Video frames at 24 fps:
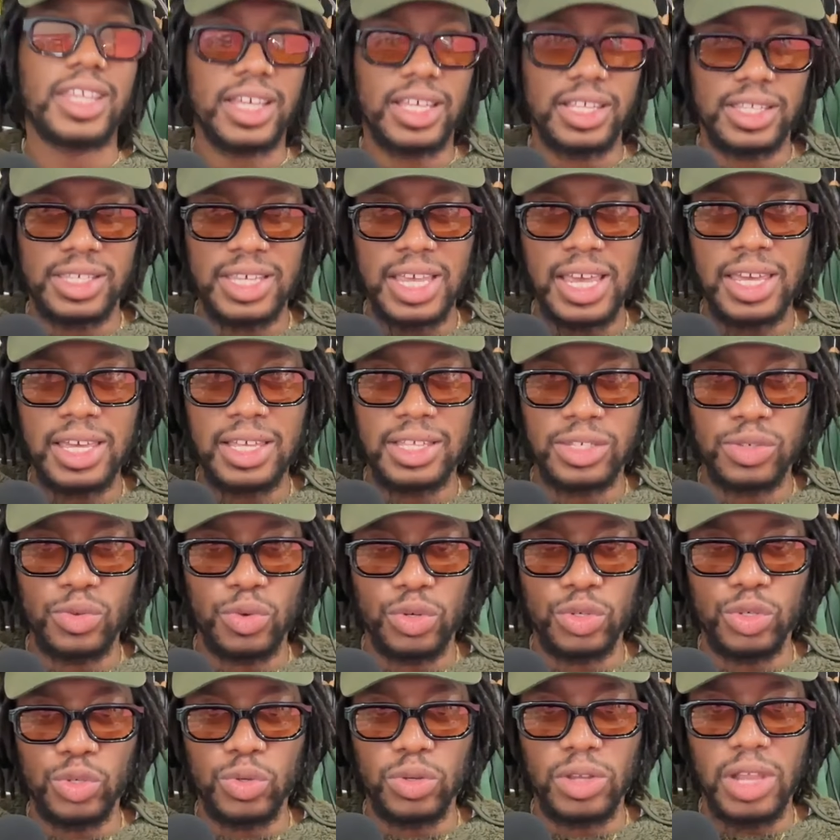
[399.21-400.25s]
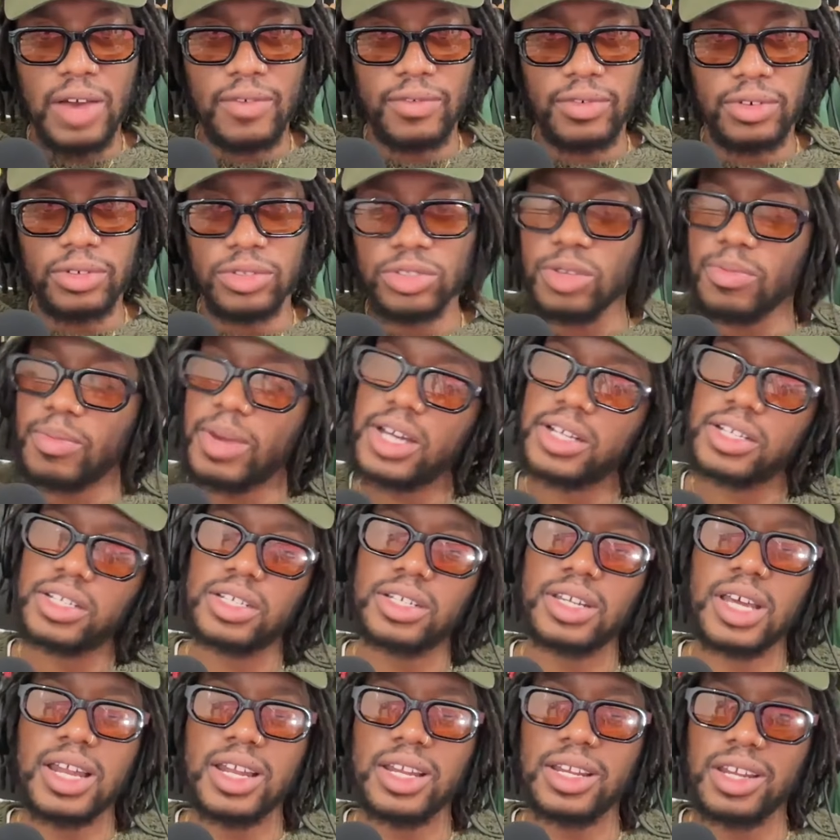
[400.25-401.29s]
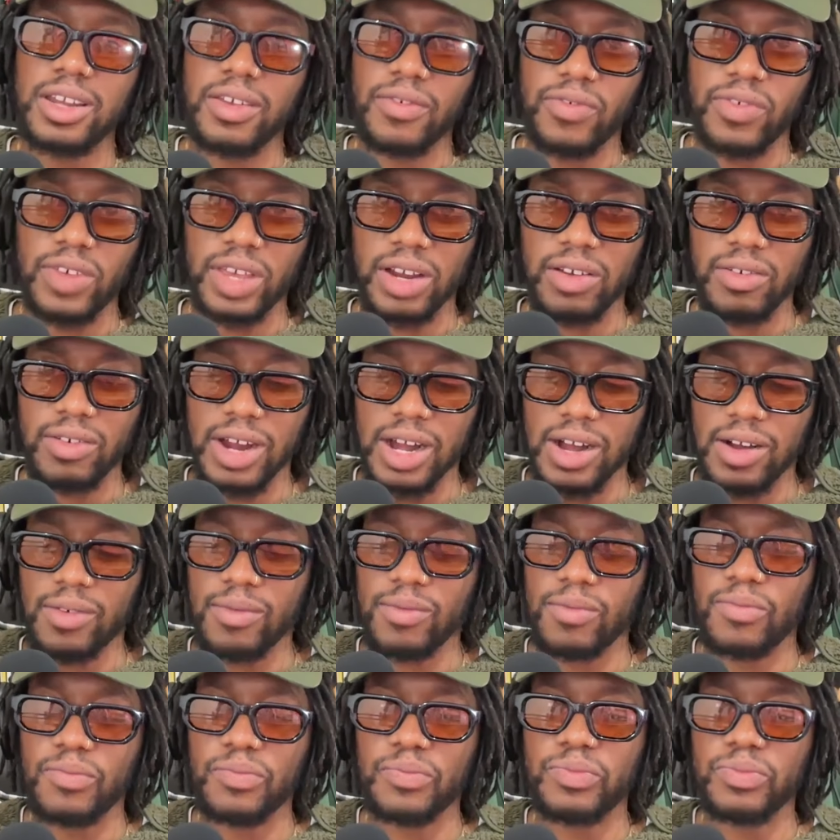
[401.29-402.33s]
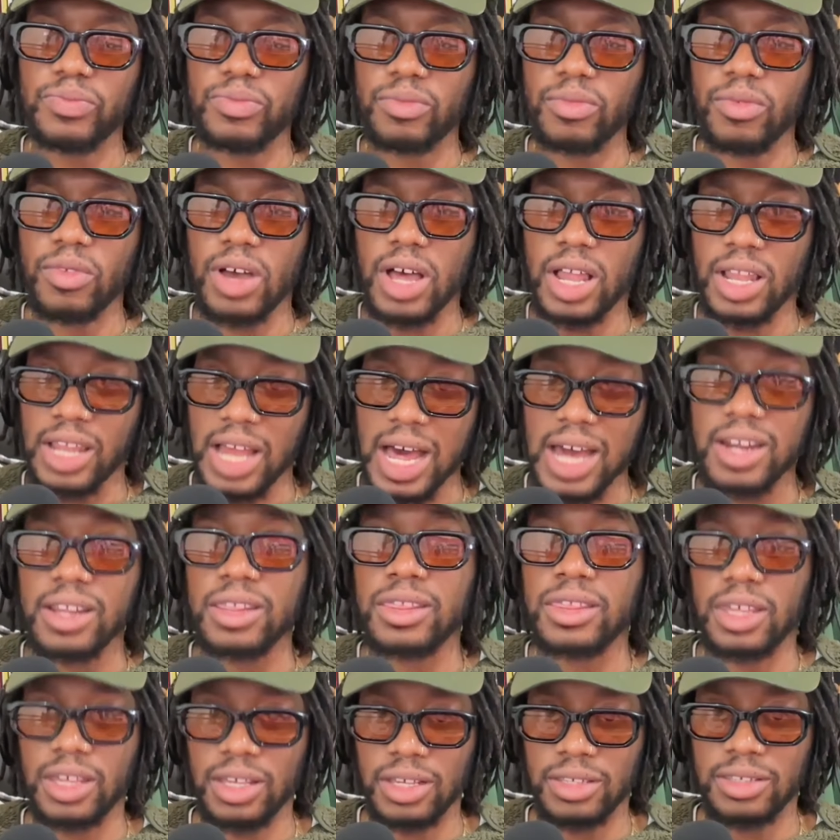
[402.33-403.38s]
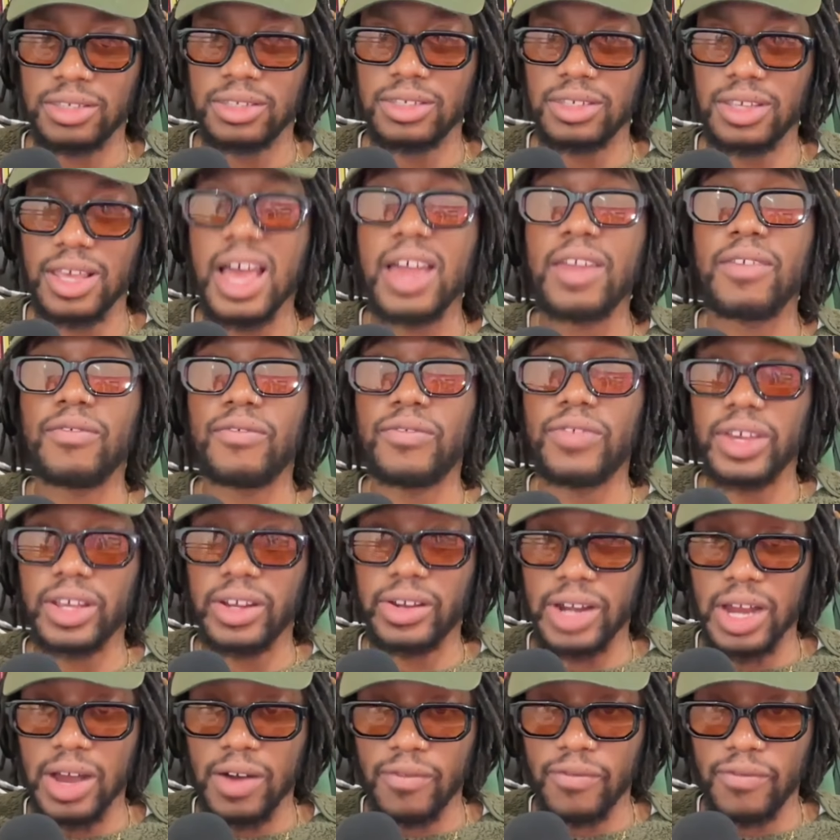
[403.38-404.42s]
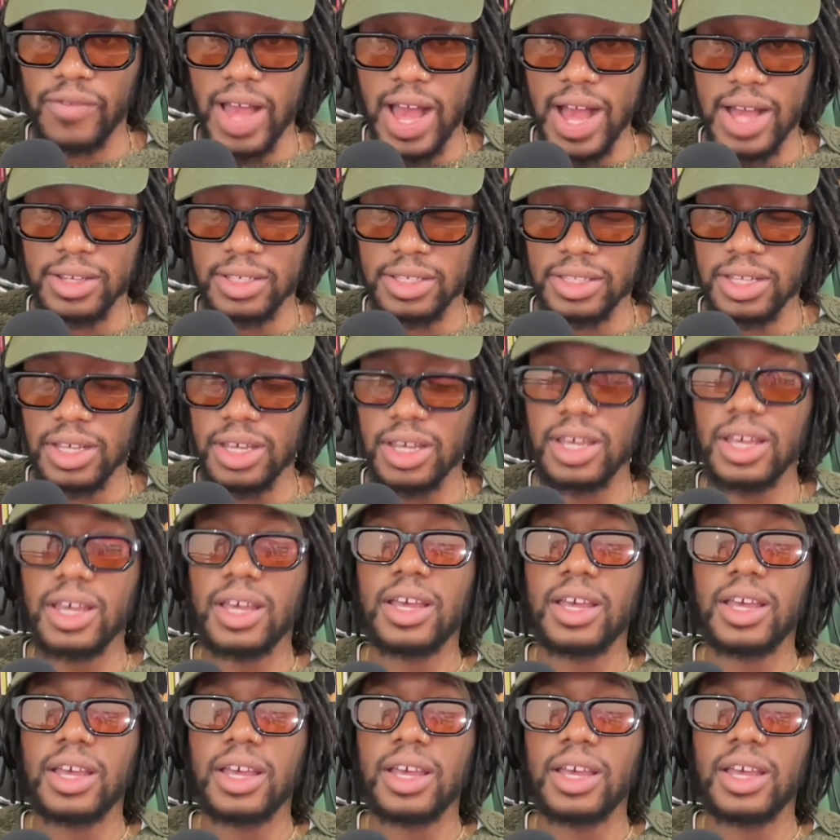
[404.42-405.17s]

they can take it to a new level. So Manchester United need to figure out a lot of things and figure it out fast.